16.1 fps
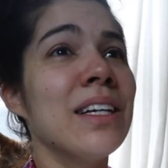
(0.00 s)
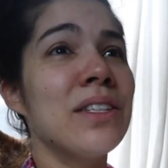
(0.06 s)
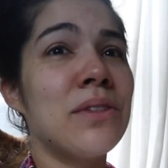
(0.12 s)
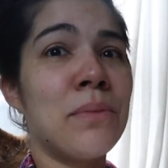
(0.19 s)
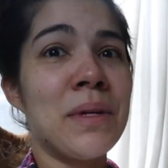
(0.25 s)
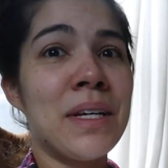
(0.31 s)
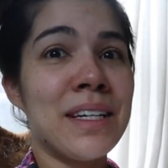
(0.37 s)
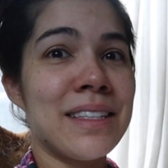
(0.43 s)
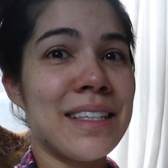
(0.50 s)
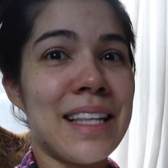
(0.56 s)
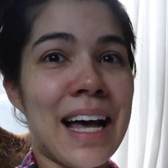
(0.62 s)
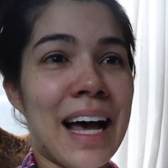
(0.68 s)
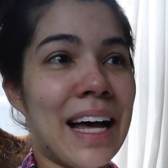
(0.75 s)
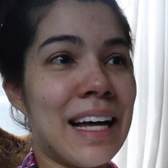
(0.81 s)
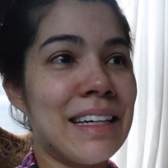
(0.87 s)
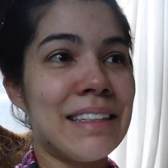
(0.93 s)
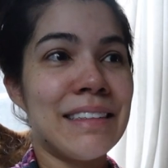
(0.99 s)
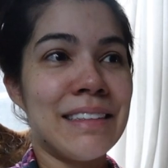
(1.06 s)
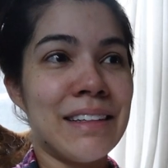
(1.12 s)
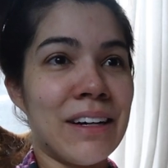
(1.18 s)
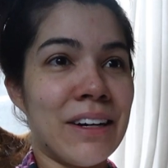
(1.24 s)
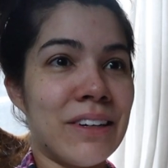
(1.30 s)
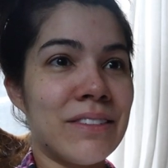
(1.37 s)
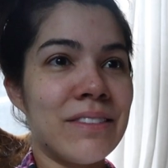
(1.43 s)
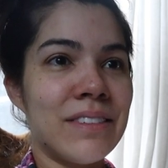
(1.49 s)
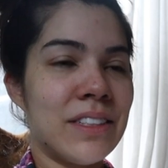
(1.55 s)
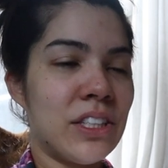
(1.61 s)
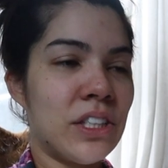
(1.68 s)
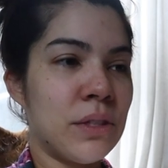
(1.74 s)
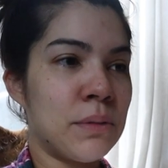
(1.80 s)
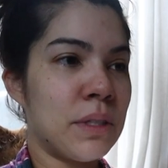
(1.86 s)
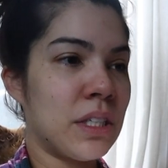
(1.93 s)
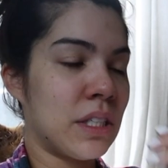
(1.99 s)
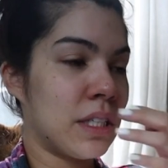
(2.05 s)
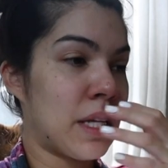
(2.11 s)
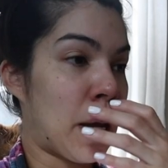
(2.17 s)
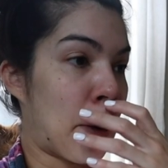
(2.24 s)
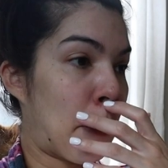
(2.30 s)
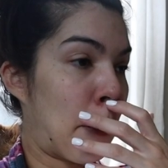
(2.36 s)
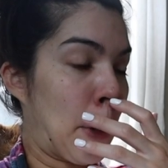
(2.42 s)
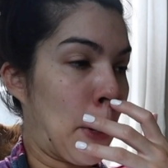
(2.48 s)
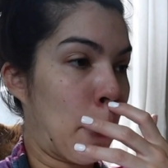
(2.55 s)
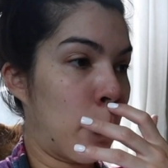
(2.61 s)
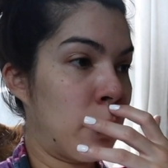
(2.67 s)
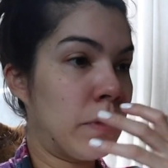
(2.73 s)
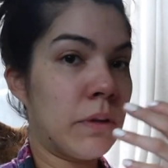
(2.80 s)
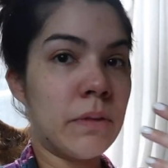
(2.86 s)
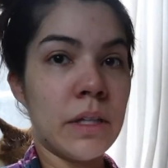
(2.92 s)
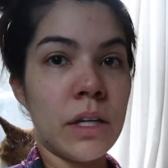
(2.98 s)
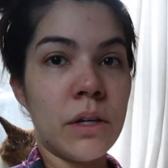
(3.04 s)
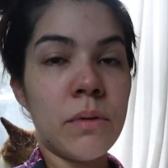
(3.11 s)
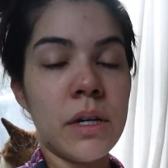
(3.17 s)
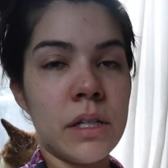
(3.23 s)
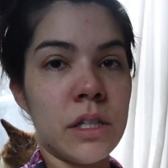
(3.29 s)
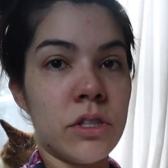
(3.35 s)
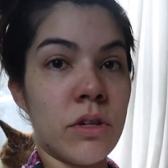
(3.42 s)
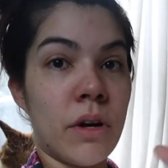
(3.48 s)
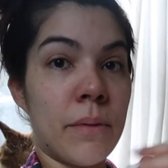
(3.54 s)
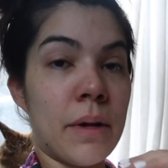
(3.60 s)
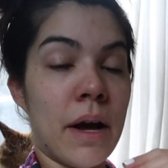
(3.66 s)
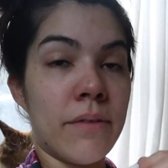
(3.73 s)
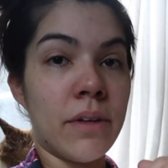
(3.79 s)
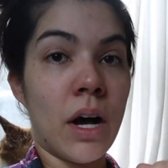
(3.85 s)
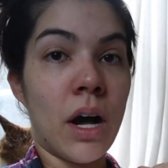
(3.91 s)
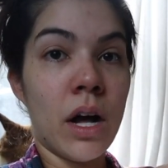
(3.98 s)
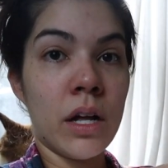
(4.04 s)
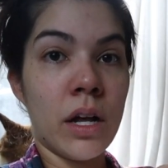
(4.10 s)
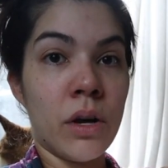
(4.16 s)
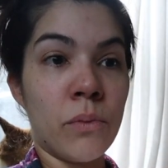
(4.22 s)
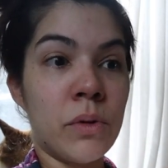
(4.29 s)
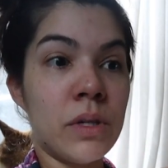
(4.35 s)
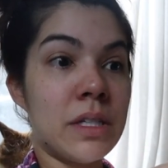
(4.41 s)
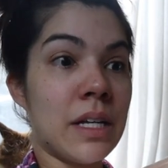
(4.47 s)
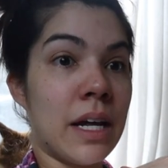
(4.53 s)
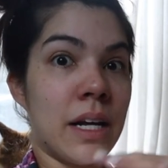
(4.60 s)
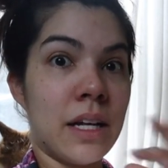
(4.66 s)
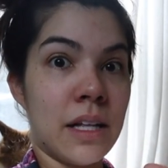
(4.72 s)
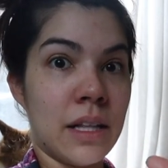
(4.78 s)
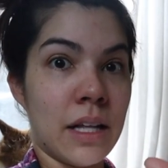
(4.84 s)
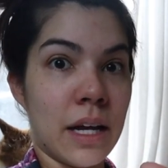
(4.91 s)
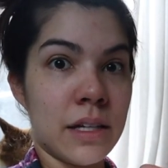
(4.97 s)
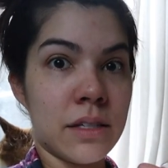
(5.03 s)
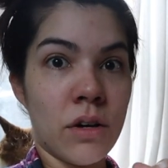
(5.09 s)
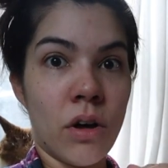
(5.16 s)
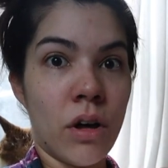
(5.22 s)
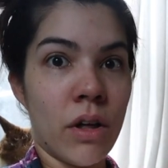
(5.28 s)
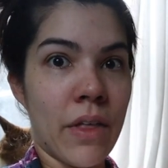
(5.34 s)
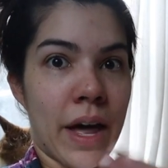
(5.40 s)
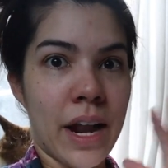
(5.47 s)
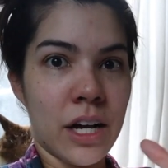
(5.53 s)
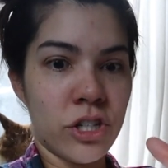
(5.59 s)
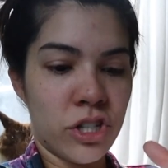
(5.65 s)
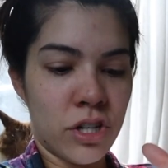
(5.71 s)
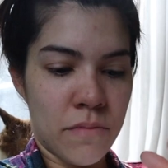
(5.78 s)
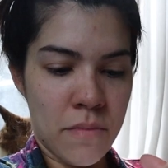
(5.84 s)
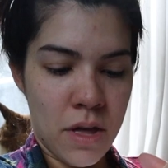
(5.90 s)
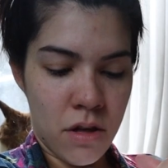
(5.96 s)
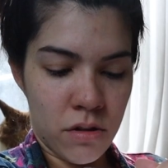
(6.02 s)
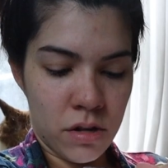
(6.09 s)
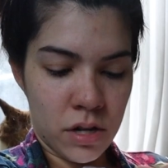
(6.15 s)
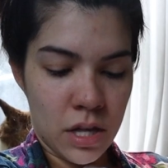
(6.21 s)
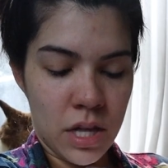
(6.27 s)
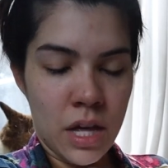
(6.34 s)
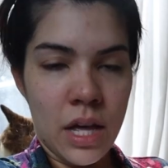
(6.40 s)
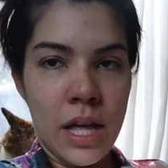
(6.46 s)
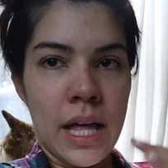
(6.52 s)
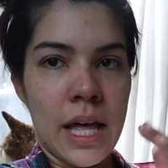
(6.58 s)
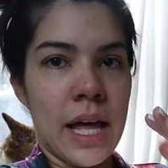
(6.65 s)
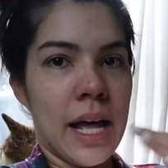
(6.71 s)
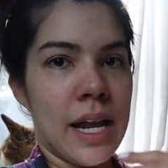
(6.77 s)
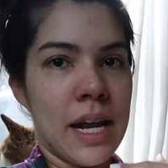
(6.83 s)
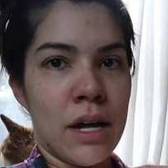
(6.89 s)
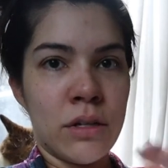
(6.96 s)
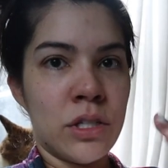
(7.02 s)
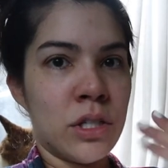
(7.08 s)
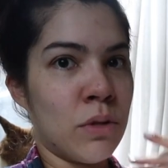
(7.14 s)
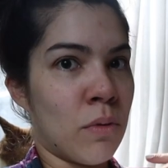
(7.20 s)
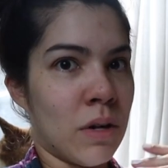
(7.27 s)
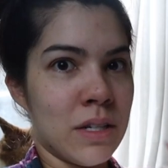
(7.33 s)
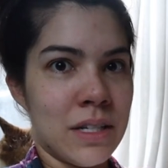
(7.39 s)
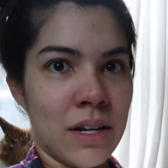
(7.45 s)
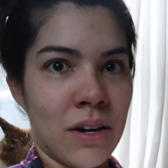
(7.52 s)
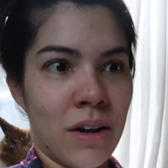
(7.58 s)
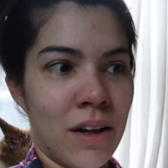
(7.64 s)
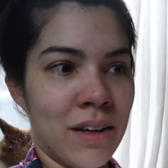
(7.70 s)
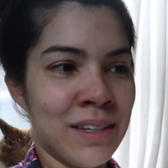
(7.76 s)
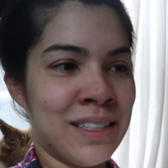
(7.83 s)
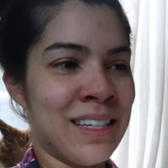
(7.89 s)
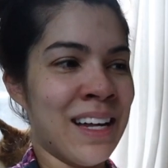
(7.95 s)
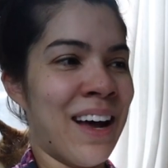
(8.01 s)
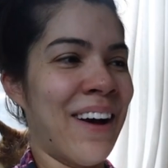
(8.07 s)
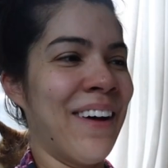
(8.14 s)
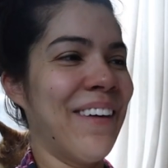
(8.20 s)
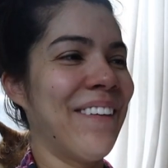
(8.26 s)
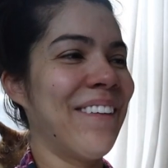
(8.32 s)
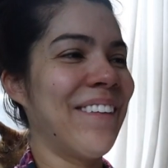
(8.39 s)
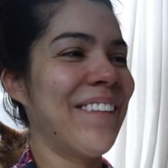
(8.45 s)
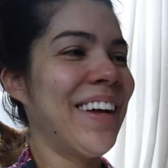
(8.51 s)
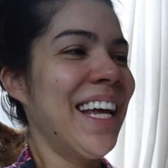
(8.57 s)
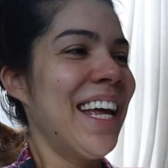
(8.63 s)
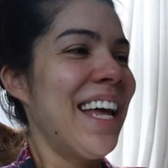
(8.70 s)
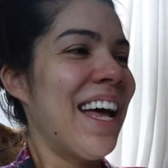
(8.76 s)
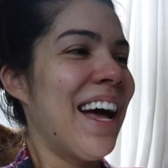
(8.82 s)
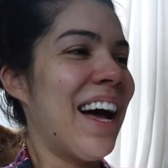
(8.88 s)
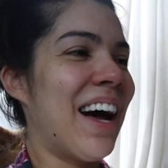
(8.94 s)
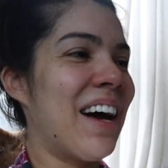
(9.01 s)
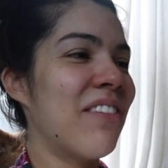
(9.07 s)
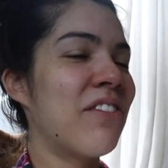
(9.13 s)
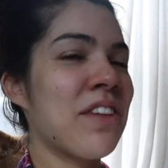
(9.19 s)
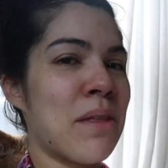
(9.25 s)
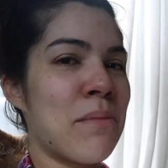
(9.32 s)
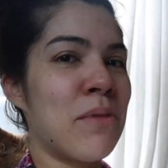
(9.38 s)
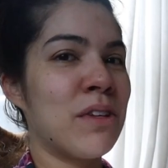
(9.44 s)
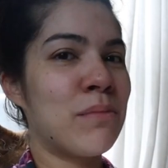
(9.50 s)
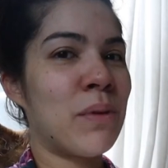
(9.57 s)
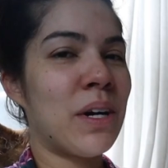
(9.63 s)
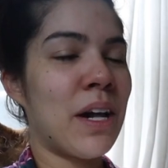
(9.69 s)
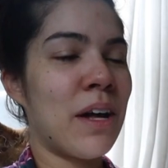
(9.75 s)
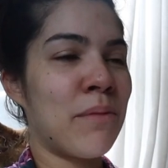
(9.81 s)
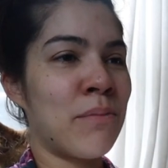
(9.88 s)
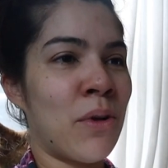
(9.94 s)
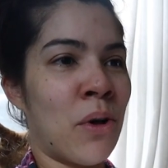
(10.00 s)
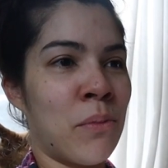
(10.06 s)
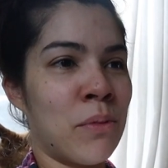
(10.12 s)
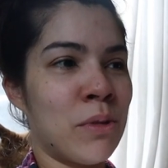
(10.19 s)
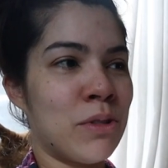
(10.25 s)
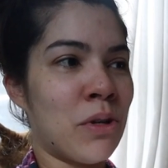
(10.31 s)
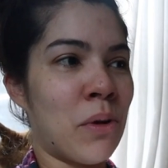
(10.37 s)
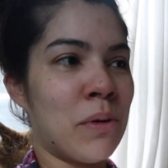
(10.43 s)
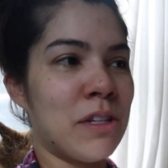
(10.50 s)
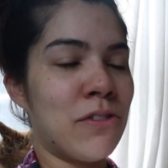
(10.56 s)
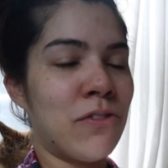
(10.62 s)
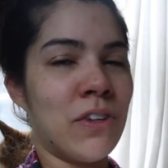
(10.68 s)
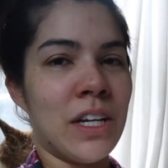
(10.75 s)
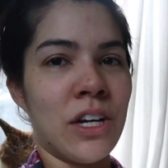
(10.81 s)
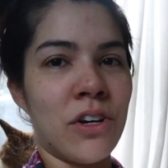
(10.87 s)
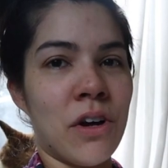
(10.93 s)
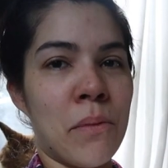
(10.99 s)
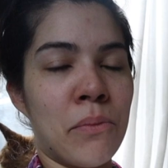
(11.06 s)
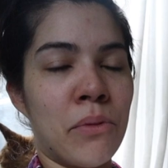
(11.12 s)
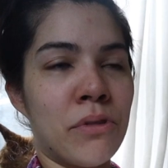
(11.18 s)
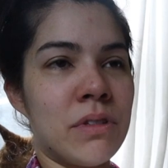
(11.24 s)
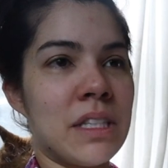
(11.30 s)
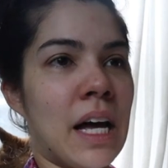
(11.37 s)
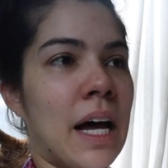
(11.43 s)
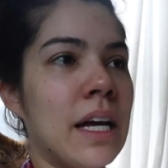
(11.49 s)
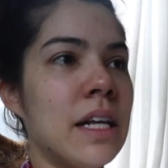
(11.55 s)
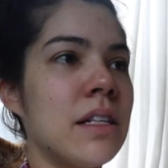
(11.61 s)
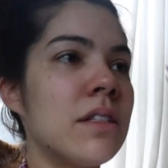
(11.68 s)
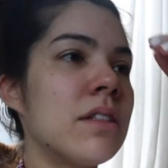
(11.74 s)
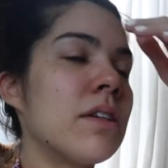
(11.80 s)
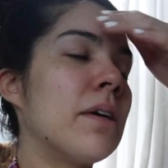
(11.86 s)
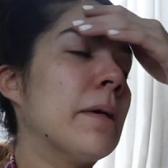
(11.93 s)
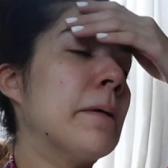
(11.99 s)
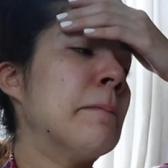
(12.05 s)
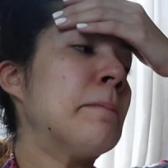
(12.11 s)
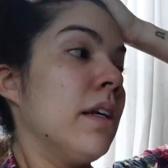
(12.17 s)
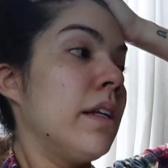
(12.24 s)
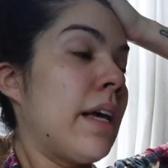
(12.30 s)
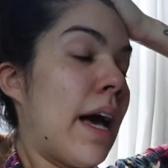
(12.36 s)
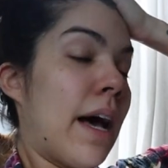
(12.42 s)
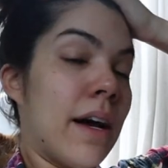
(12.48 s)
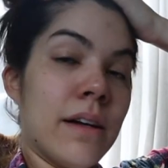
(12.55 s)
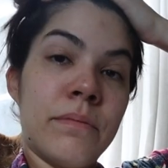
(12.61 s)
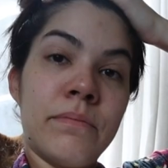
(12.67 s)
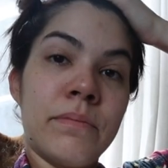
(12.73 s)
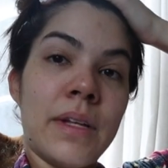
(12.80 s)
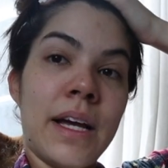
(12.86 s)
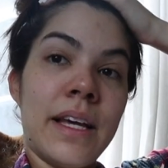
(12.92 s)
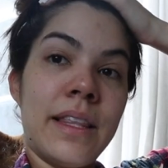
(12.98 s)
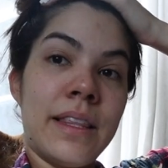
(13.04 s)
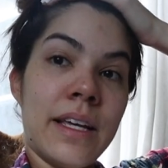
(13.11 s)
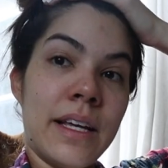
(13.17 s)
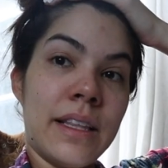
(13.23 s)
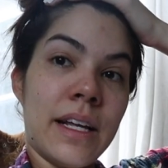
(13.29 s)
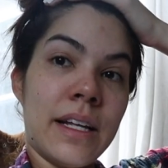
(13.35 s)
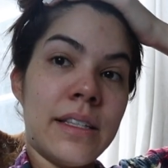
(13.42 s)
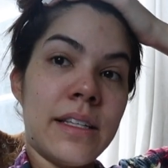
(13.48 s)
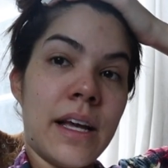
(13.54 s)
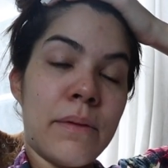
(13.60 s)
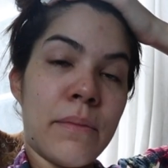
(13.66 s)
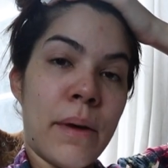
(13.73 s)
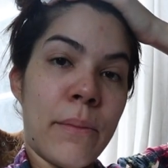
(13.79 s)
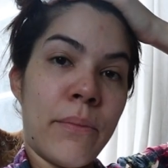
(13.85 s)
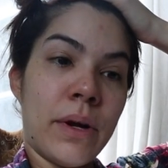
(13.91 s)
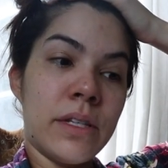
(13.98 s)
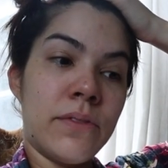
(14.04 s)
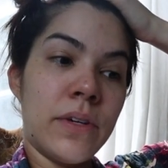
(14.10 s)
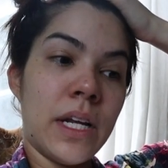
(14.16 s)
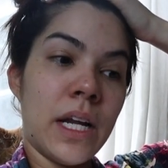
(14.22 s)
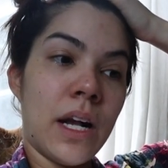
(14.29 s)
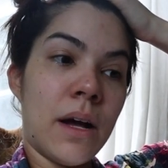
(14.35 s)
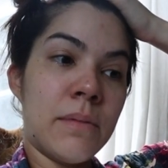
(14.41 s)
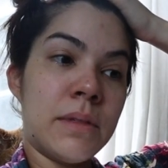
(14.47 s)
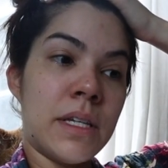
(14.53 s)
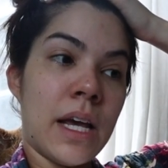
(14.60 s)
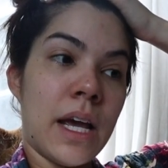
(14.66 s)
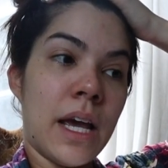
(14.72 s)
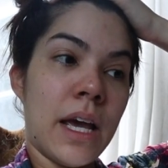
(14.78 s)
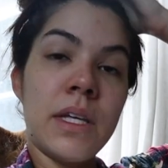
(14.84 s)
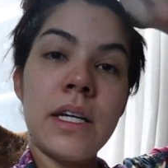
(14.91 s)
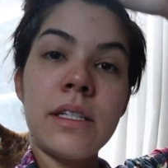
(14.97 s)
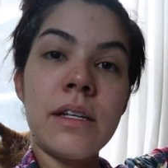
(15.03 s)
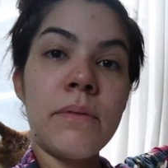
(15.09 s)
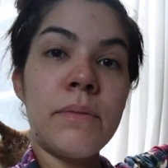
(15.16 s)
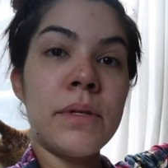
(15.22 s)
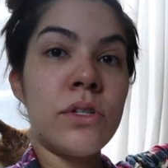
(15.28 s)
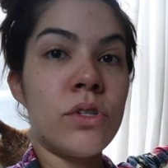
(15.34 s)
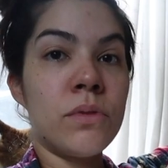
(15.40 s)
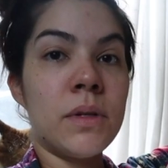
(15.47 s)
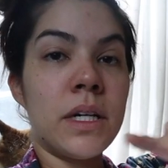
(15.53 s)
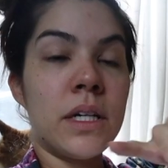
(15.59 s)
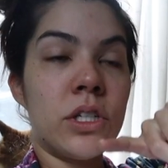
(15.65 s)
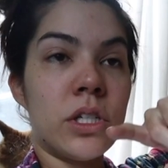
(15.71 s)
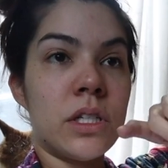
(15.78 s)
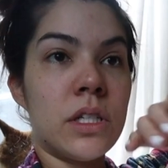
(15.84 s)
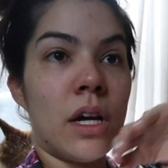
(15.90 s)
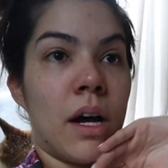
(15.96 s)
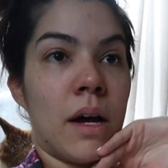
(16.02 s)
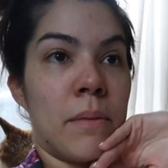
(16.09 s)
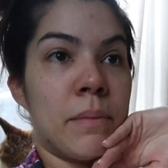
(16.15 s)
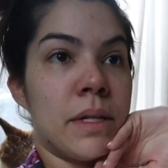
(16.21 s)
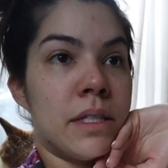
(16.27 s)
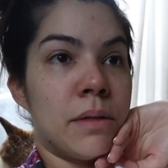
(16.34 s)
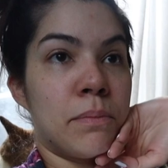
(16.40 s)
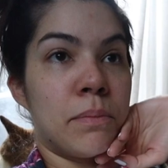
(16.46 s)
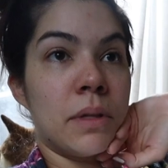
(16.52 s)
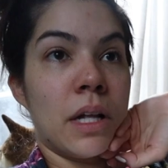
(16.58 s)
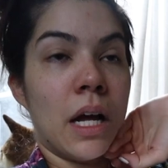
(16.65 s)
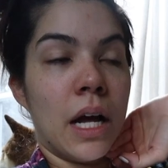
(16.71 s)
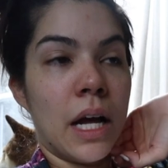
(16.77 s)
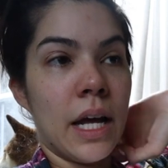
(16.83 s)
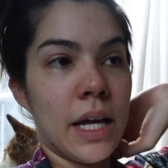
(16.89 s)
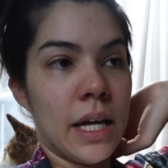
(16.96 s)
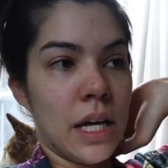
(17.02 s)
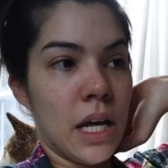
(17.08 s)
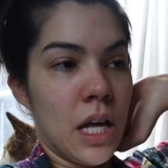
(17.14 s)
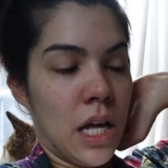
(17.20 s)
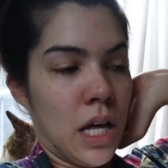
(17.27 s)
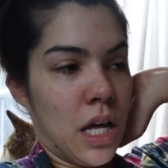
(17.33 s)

So because of that, you know, she would just get full really quickly. So I would have the Haakaa on one side and collect all that extra milk. And now she wants it all. So um, for the most part, I'm almost always feeding her on both sides. So yeah, I think that's like my breastfeeding update. Things I've been doing just to up my supply.